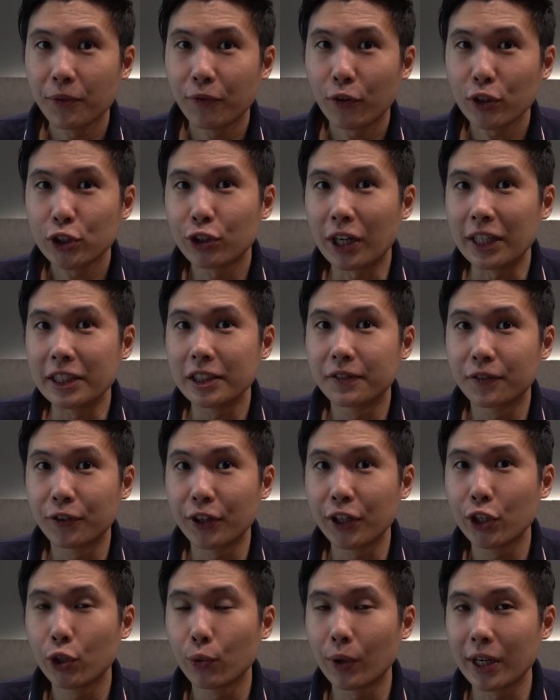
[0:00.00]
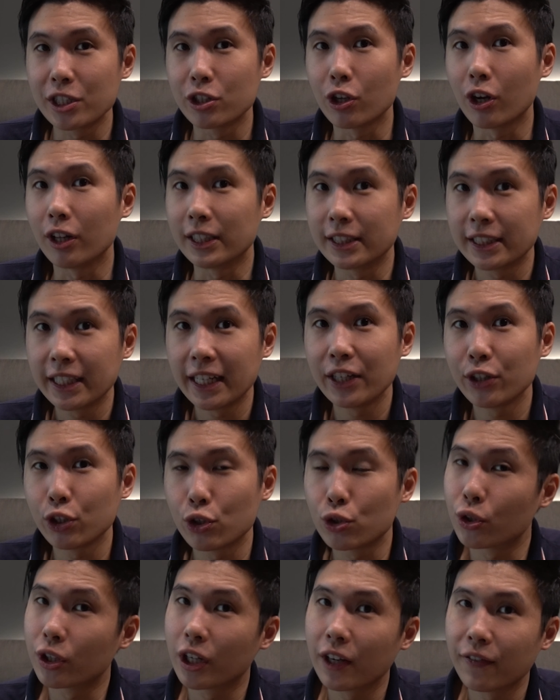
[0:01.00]
before transferring US dollars in, you
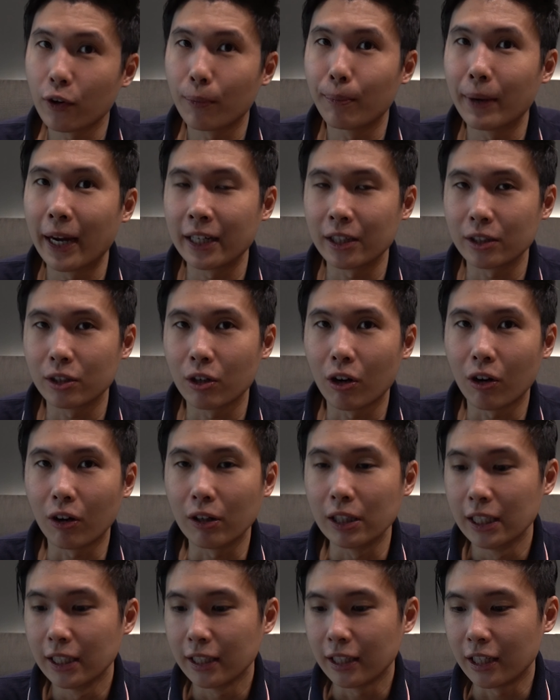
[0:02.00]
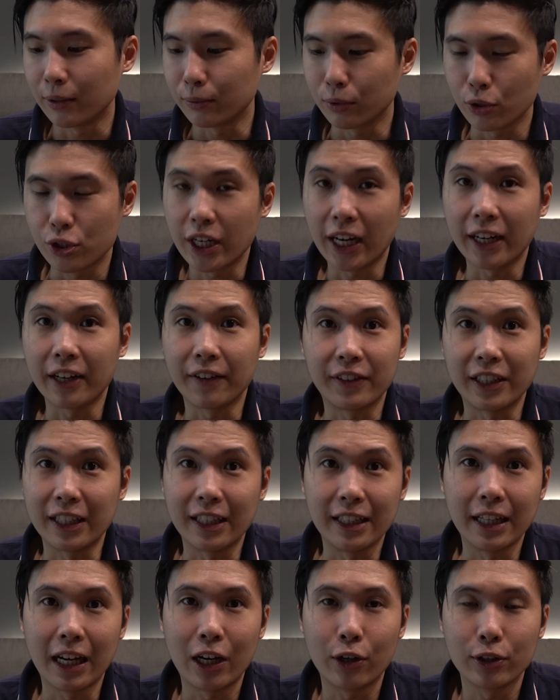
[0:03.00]
should give your bank a call to check if they
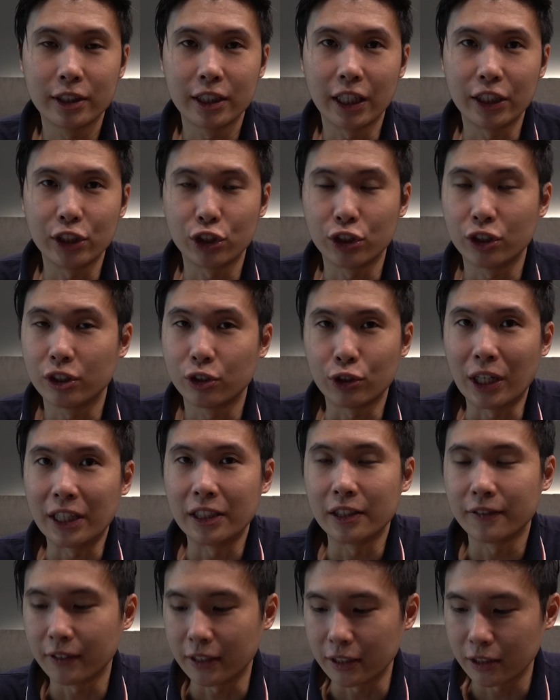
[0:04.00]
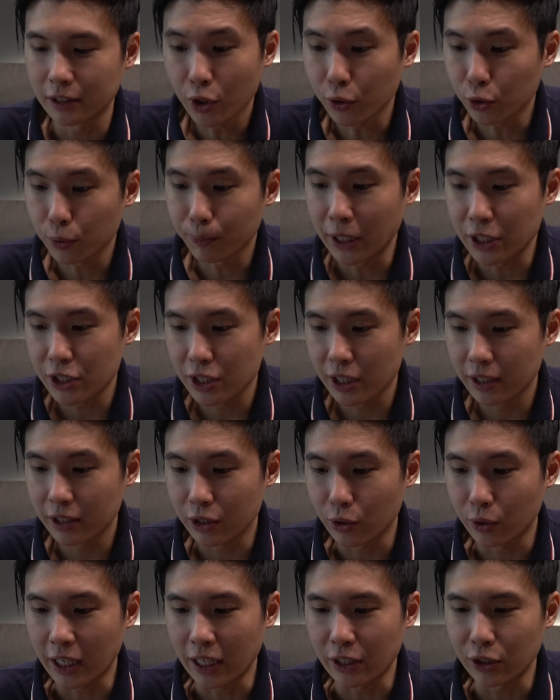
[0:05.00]
allow such transfers. Not to mention,
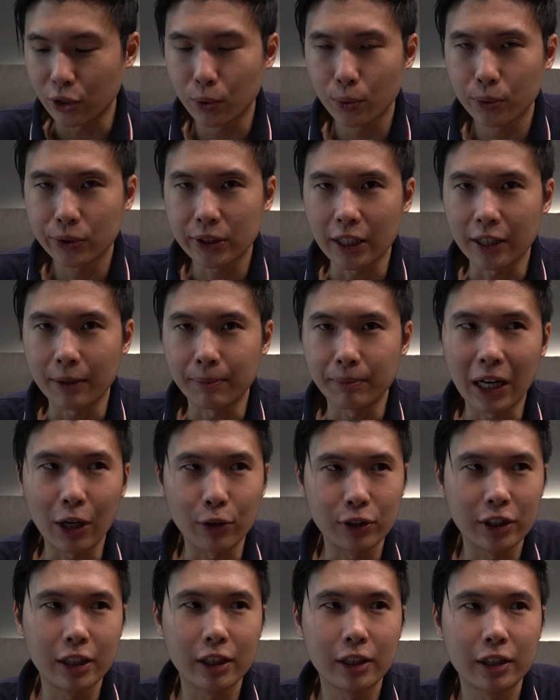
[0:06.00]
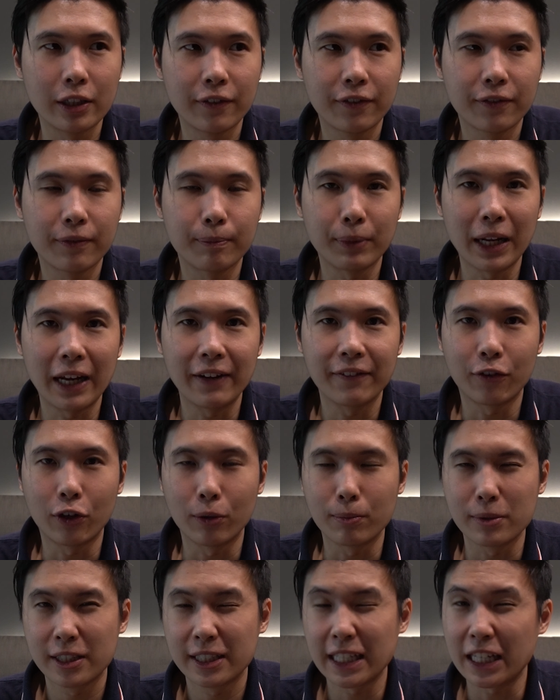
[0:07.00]
you can use alternative
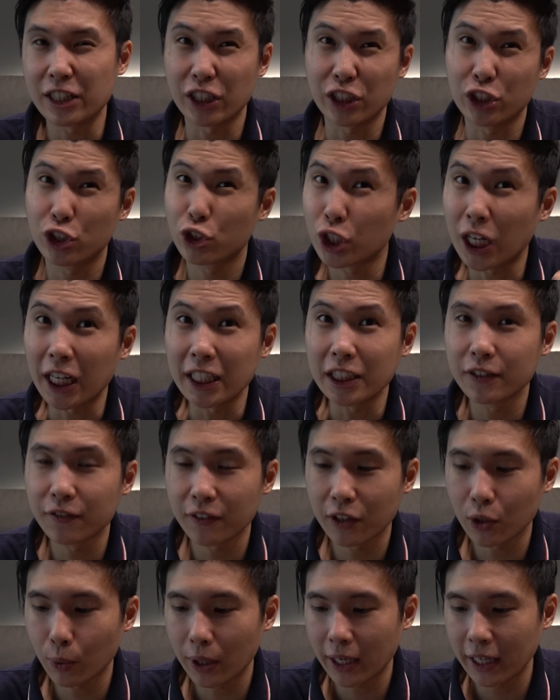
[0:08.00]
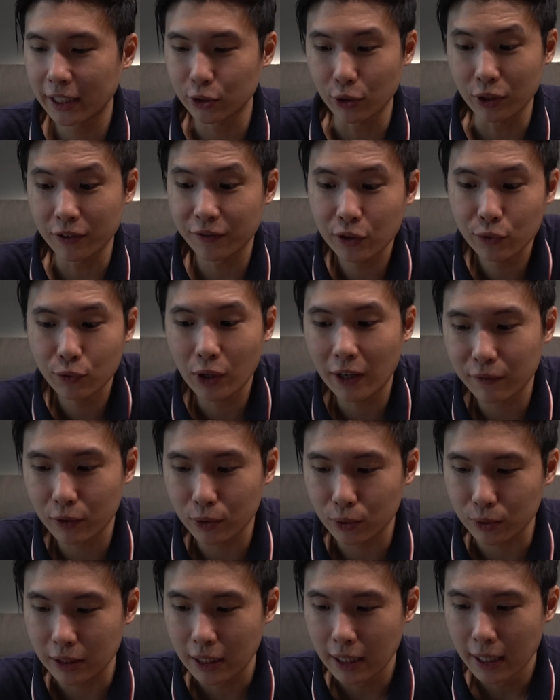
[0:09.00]
platforms such as TransferWise or even
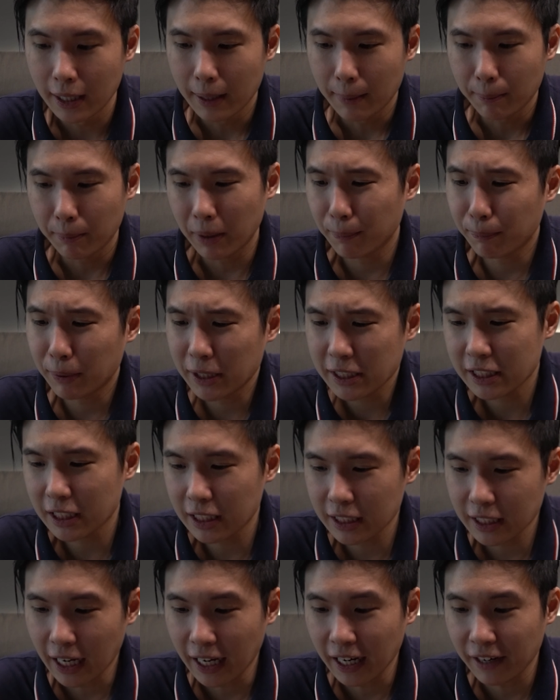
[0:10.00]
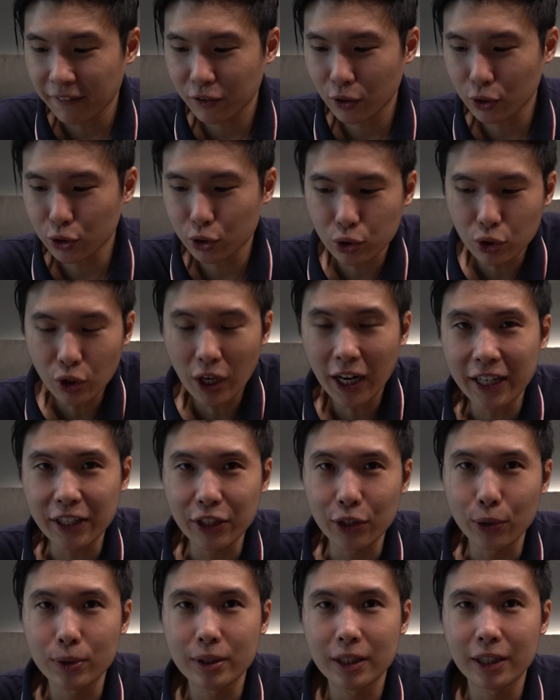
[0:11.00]
Revolut. But personally, I have not tried
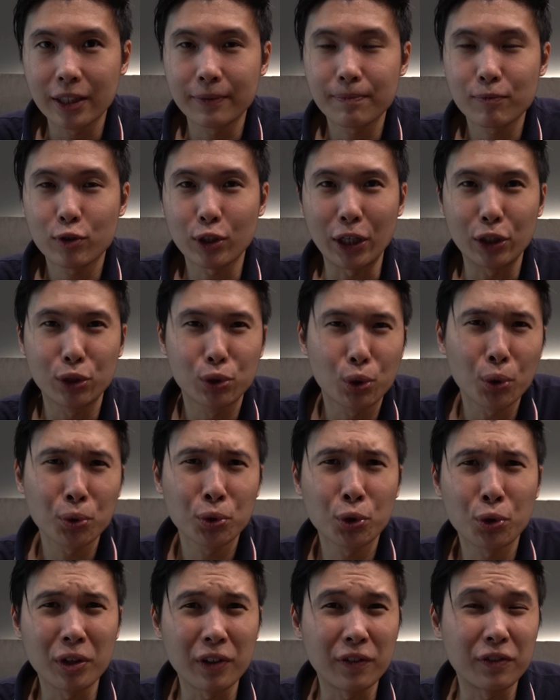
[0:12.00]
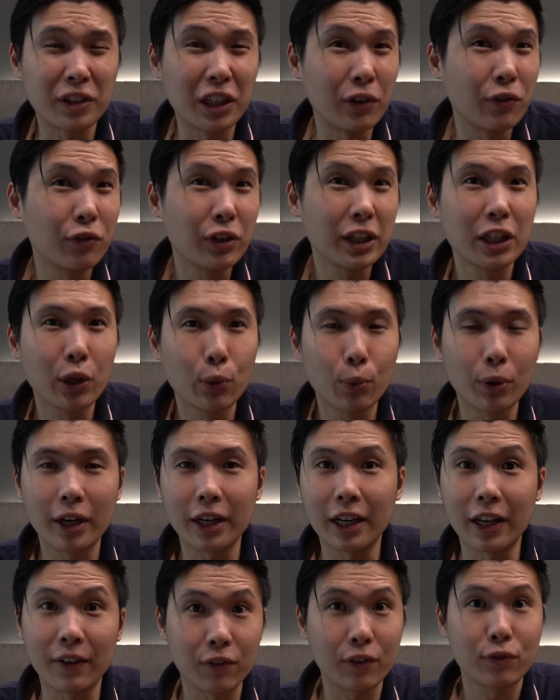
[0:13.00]
using, so I don't know if they really work.
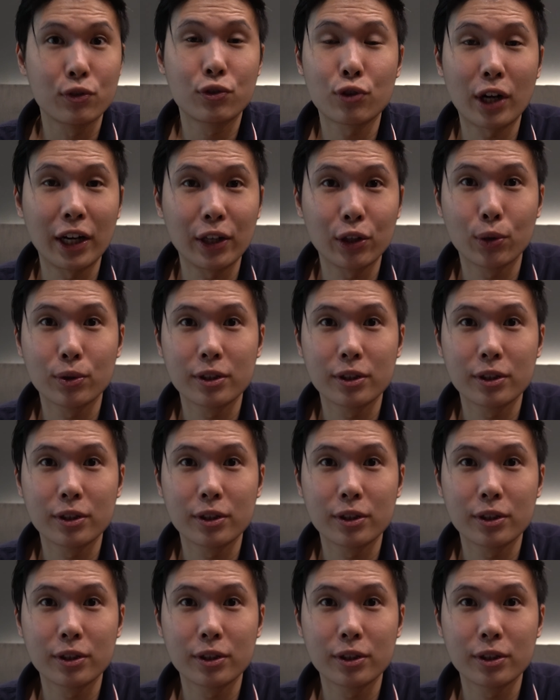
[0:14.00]
If you've tried